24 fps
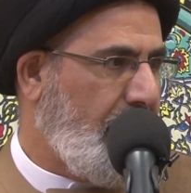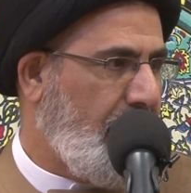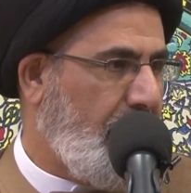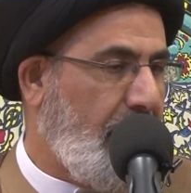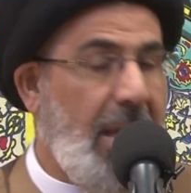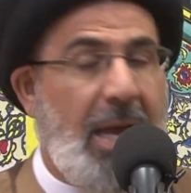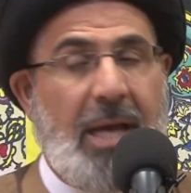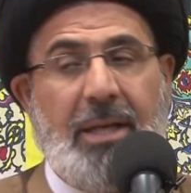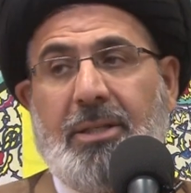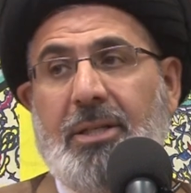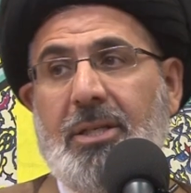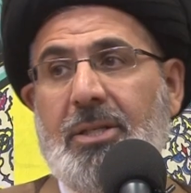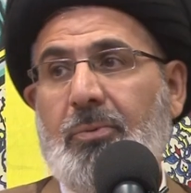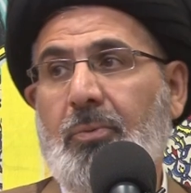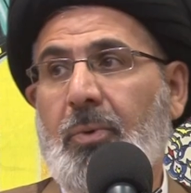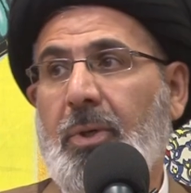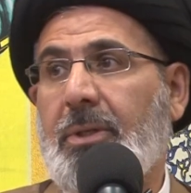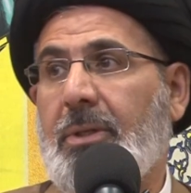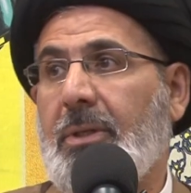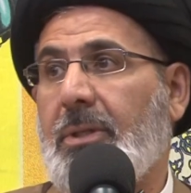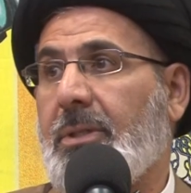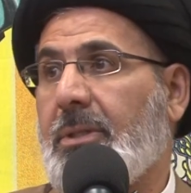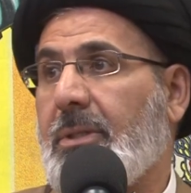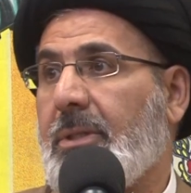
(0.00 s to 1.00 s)
That is
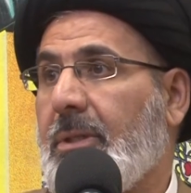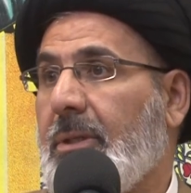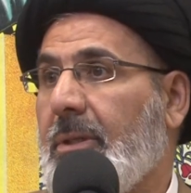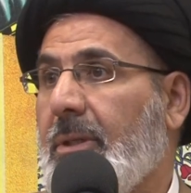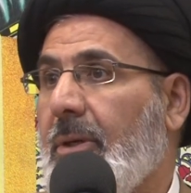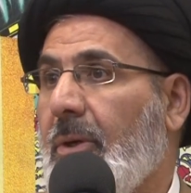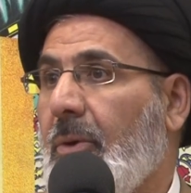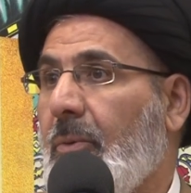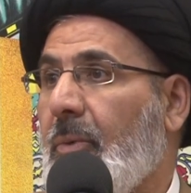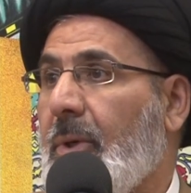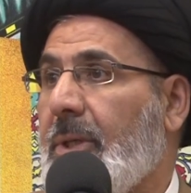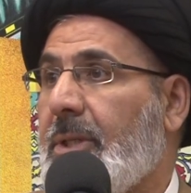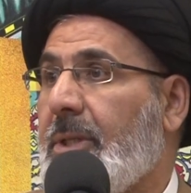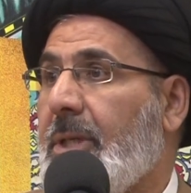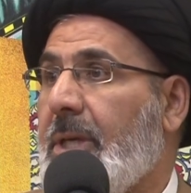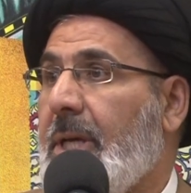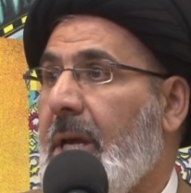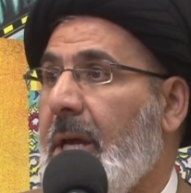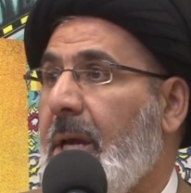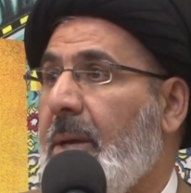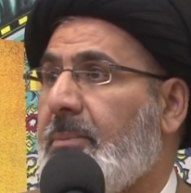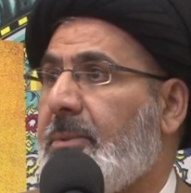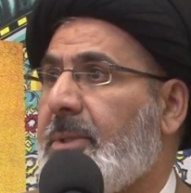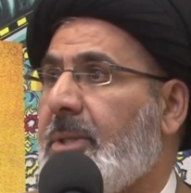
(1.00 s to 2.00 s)
what is what
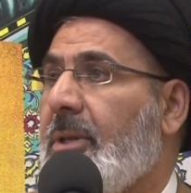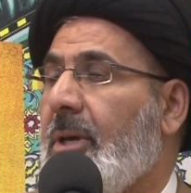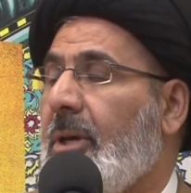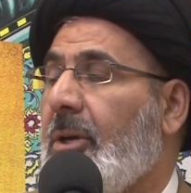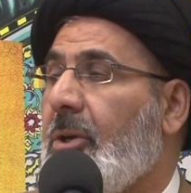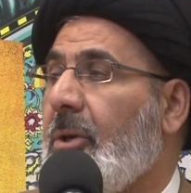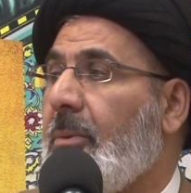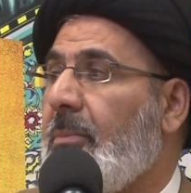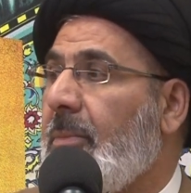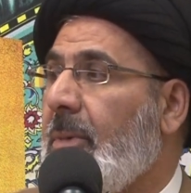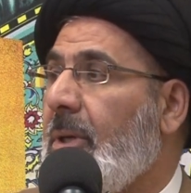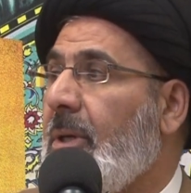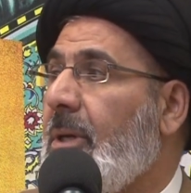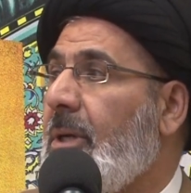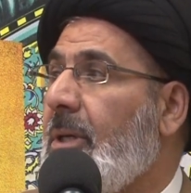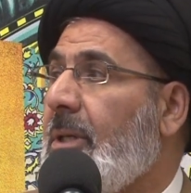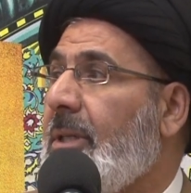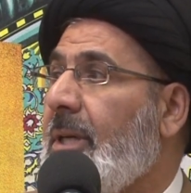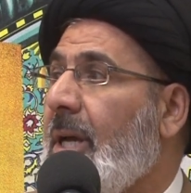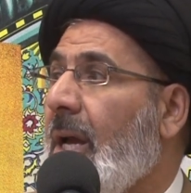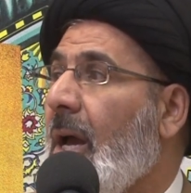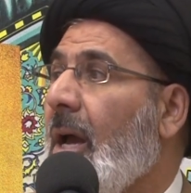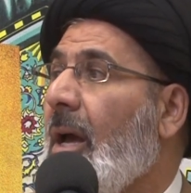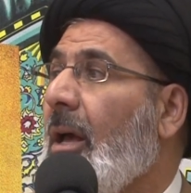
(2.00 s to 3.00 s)
keeps the
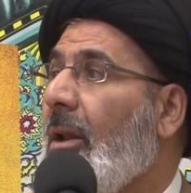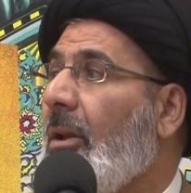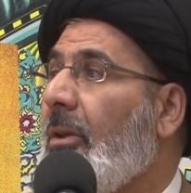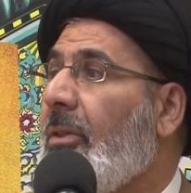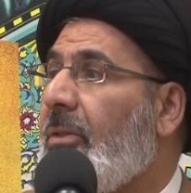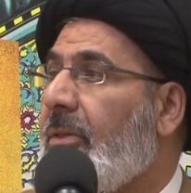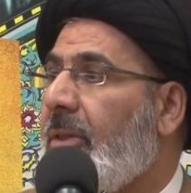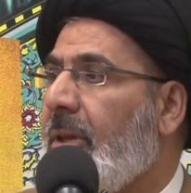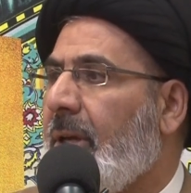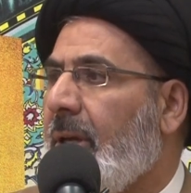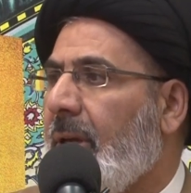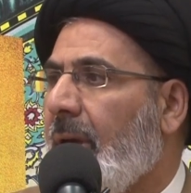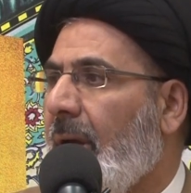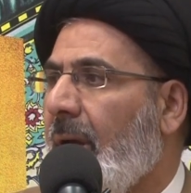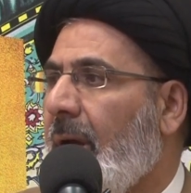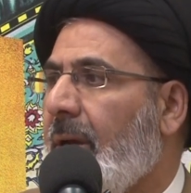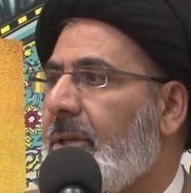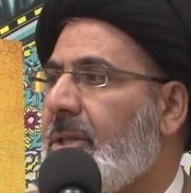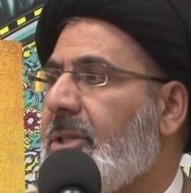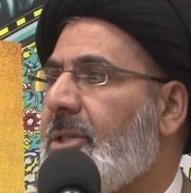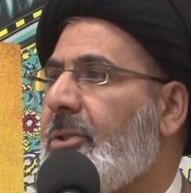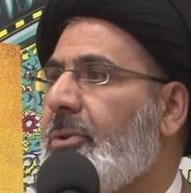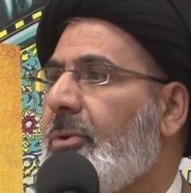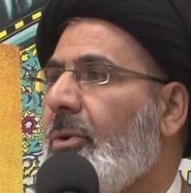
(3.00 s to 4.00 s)
community healthy
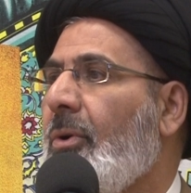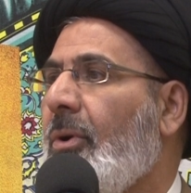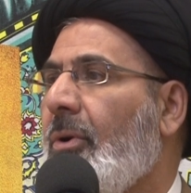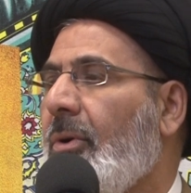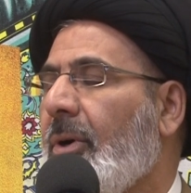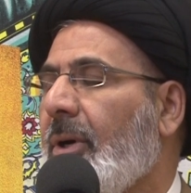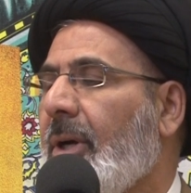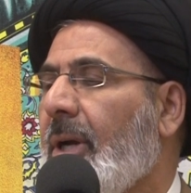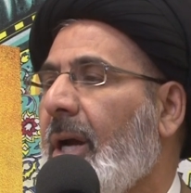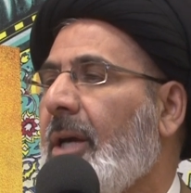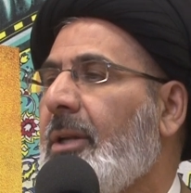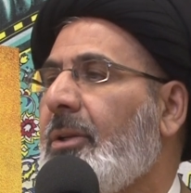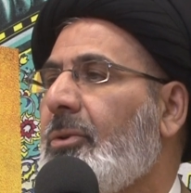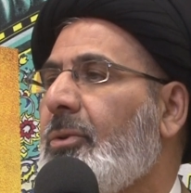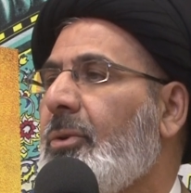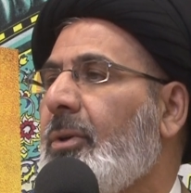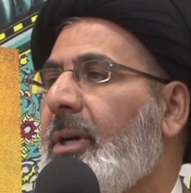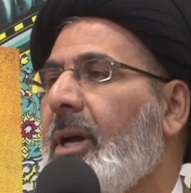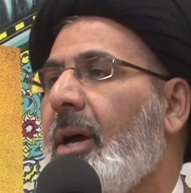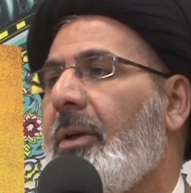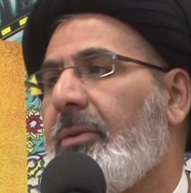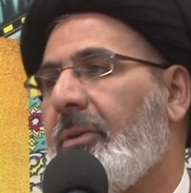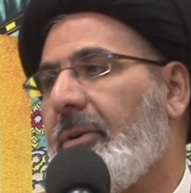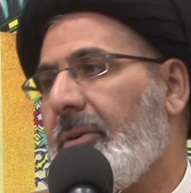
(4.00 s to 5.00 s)
and strong and
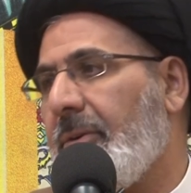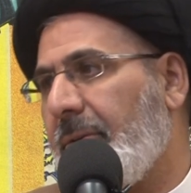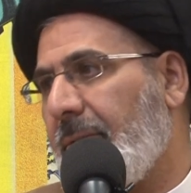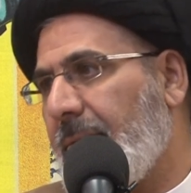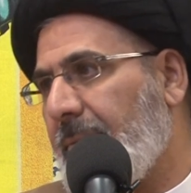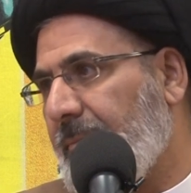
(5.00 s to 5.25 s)
together.